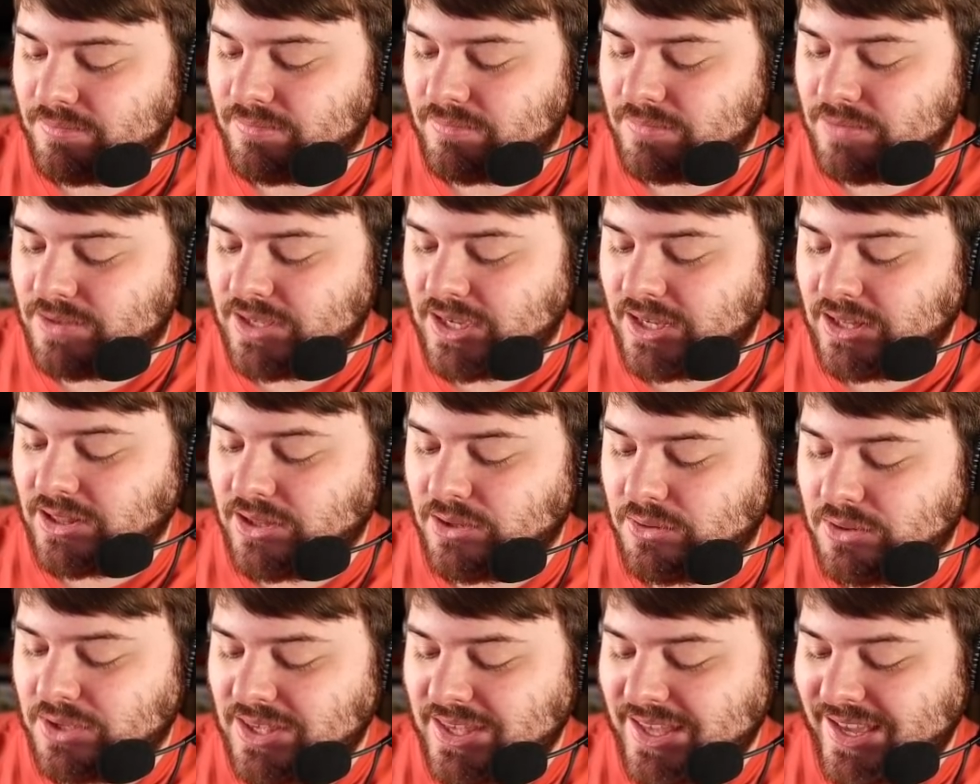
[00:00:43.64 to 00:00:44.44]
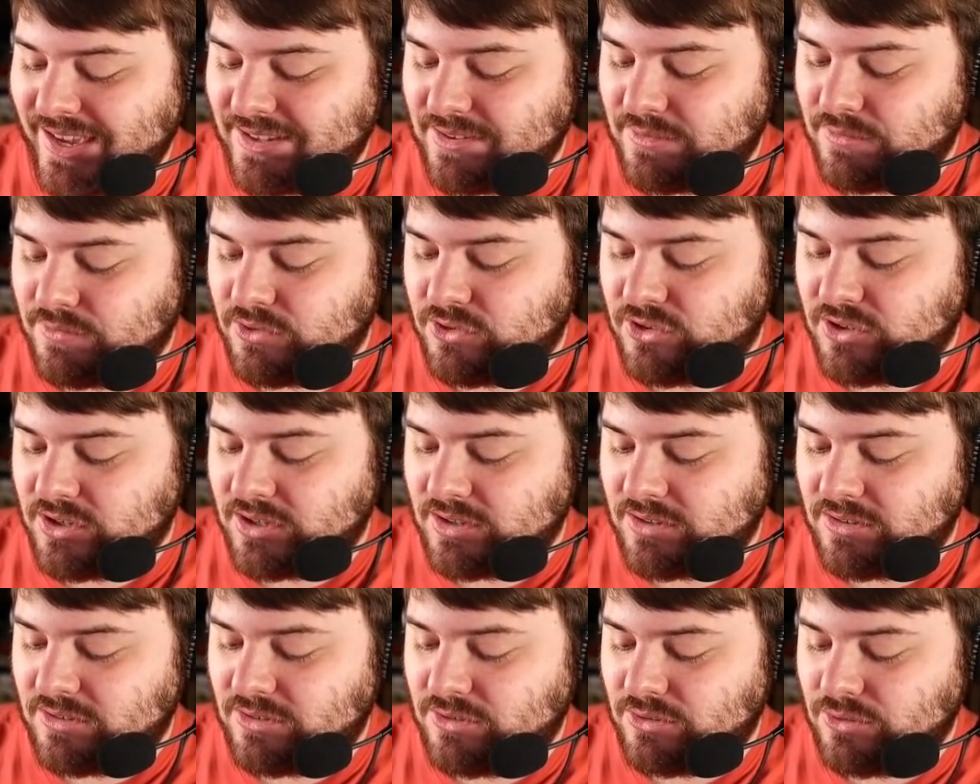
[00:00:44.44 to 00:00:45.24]
Yellow EX
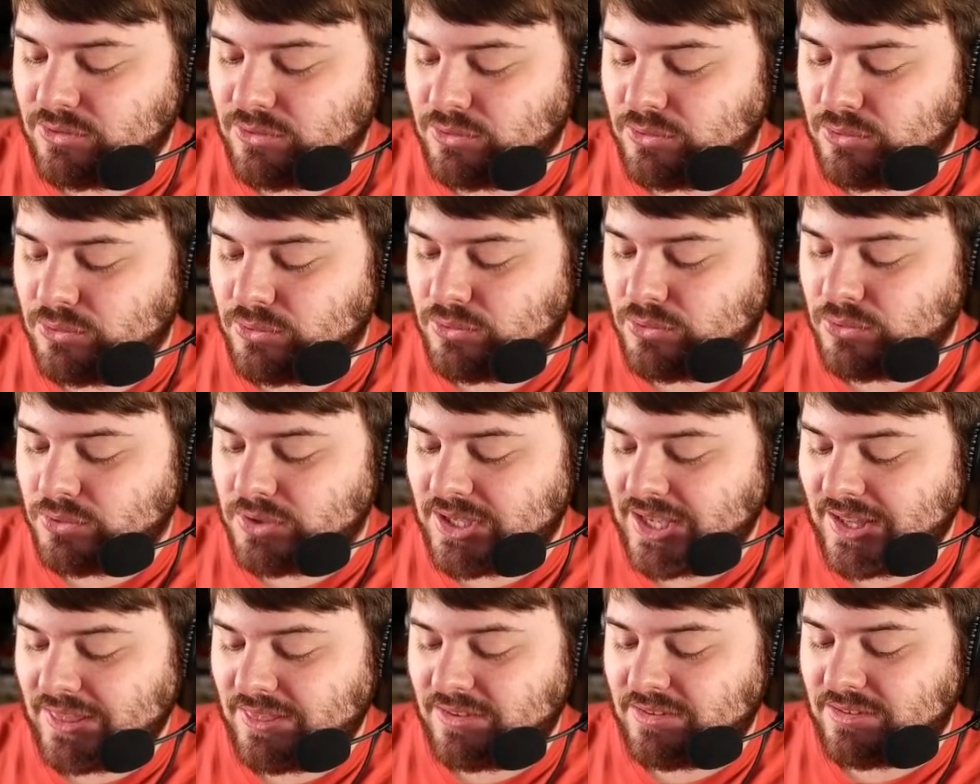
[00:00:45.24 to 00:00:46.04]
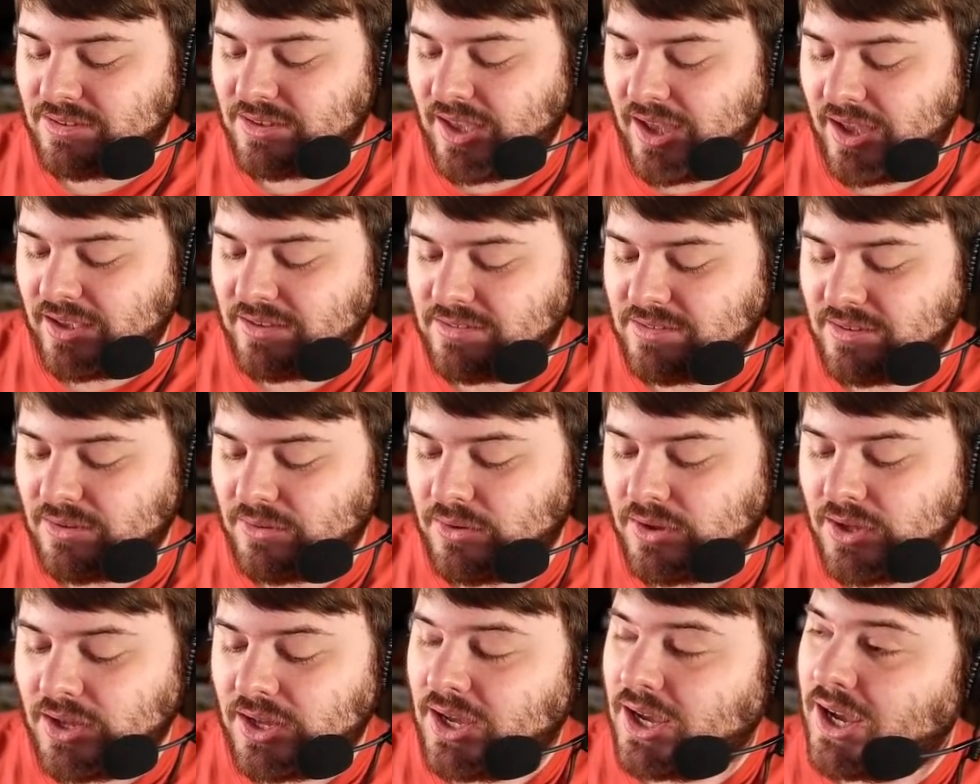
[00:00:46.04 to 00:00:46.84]
Vegeta to get this guy.
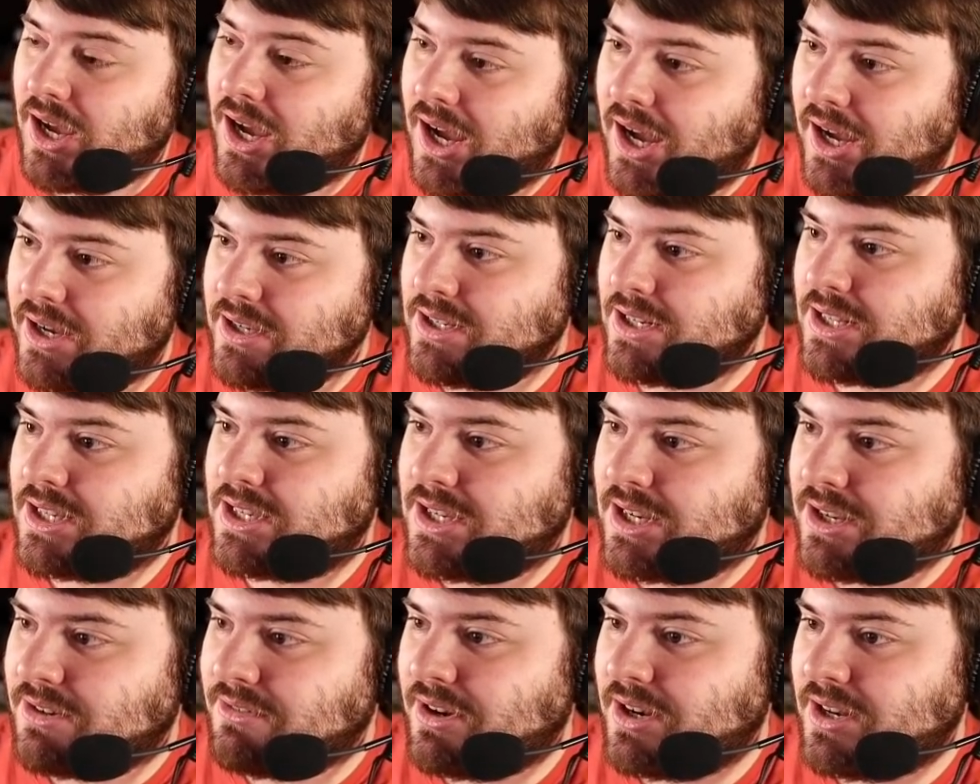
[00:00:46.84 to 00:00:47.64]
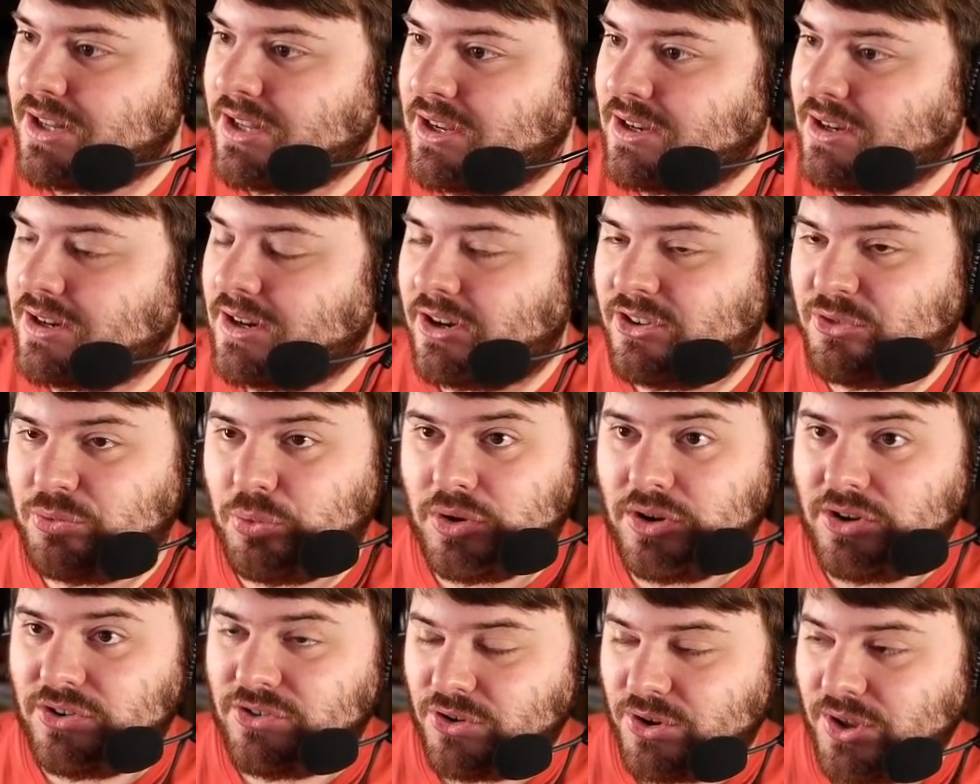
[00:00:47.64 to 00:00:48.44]
So I'm going to cut right here. I just
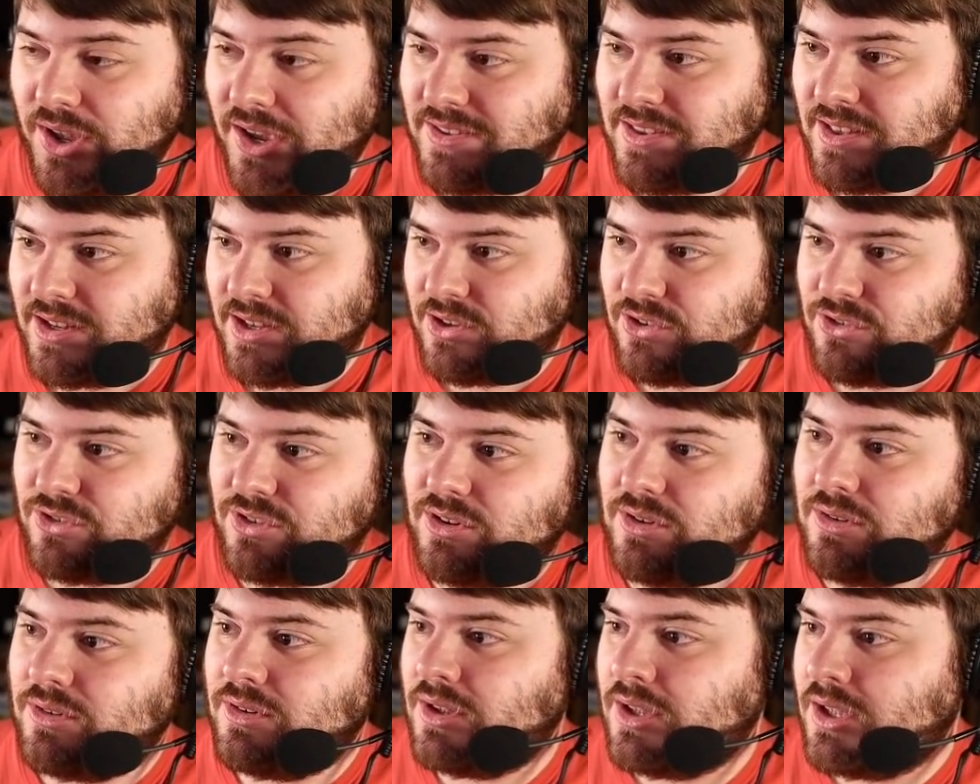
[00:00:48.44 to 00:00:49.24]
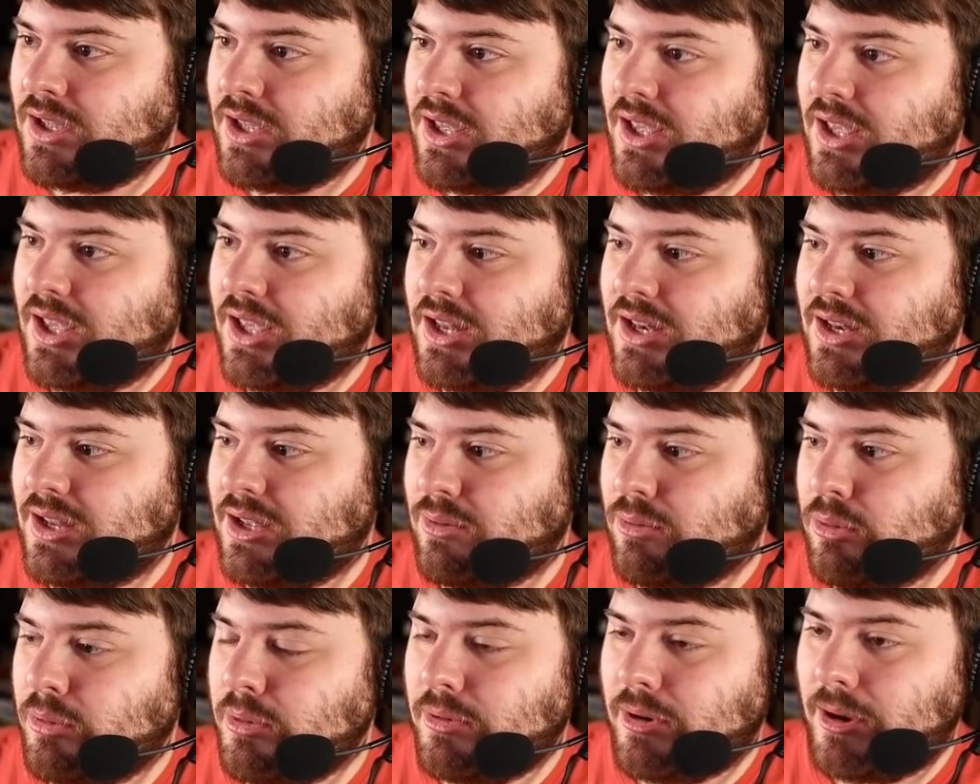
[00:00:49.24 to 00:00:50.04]
wanted to show you guys that intro, and
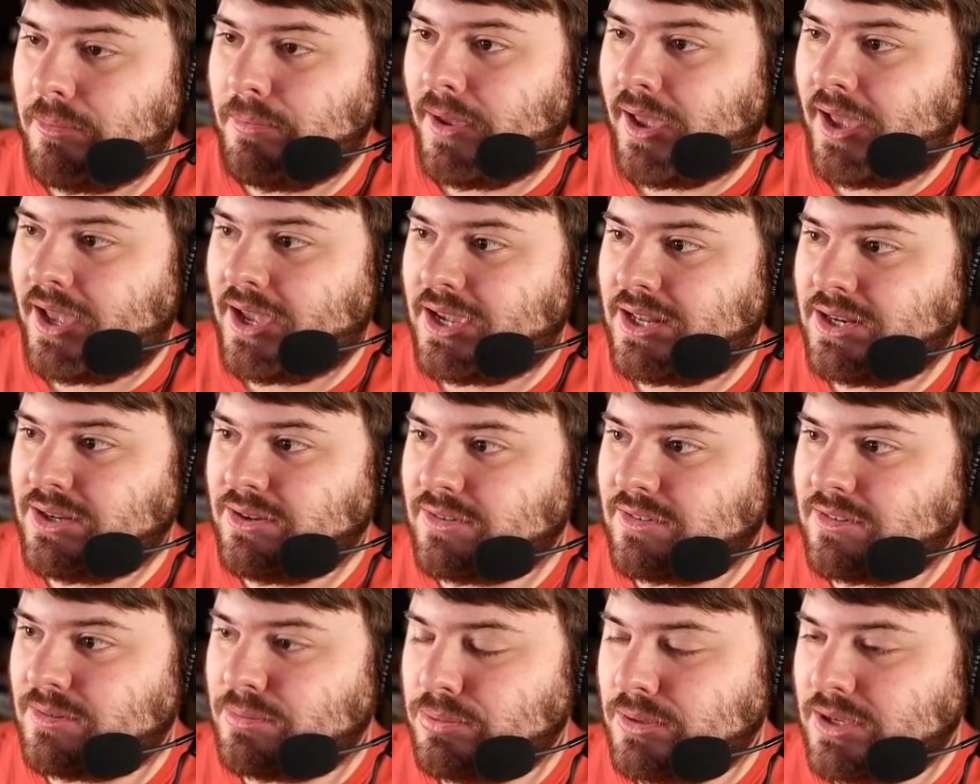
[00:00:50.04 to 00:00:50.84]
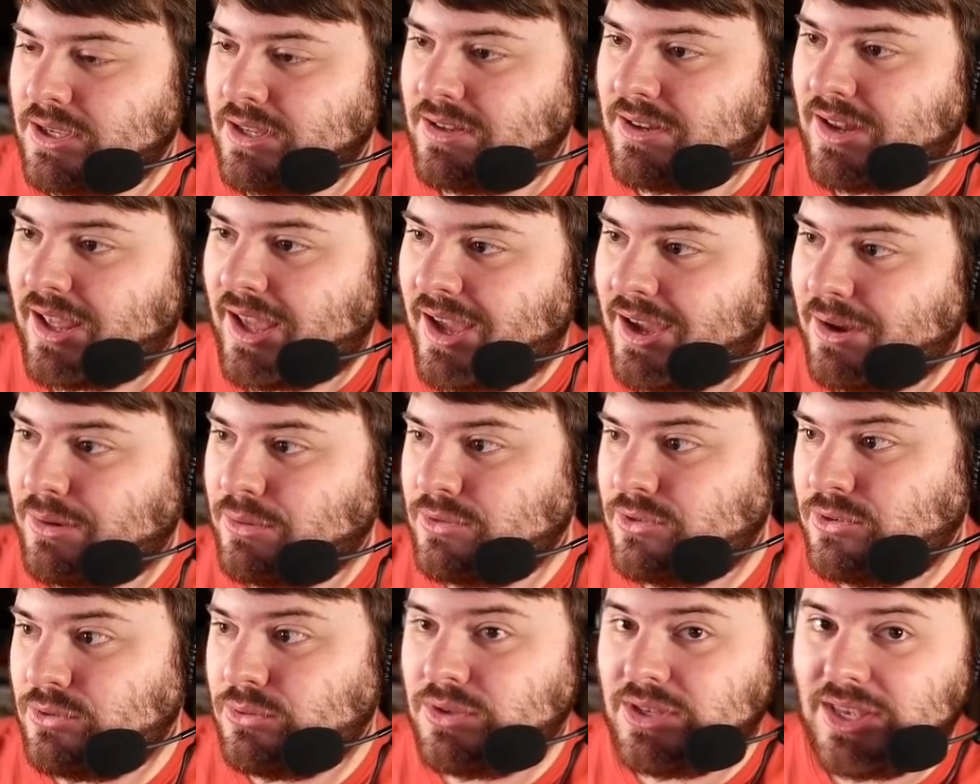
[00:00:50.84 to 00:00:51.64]
we'll be right back and I'll explain
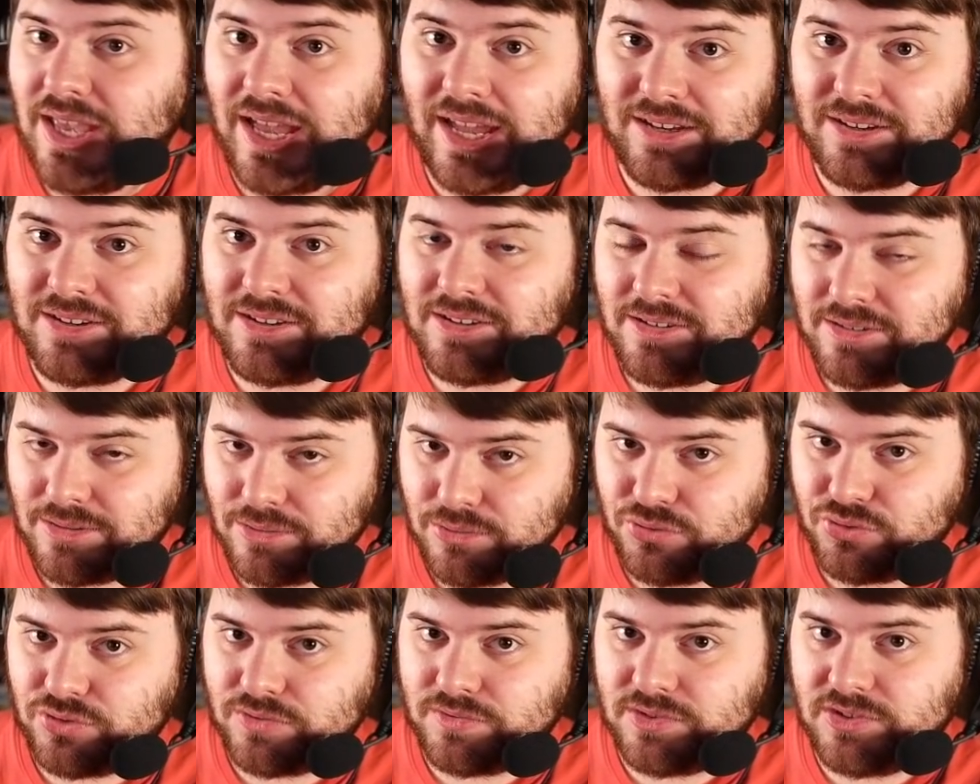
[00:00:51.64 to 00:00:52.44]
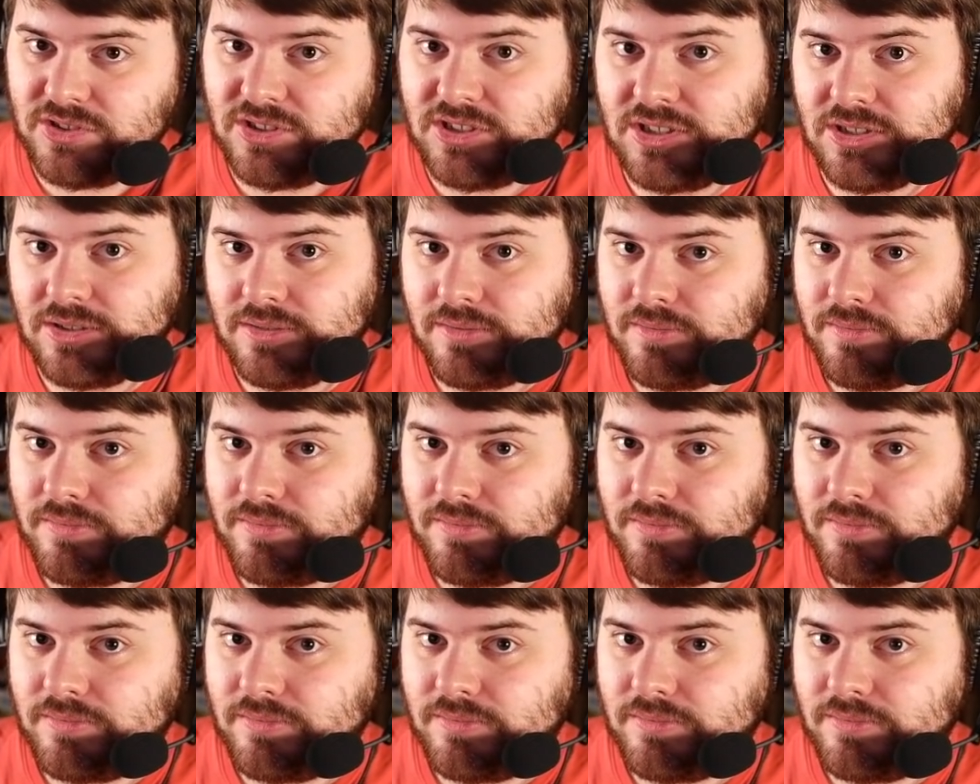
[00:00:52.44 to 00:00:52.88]
how to get Ultra Vegeta.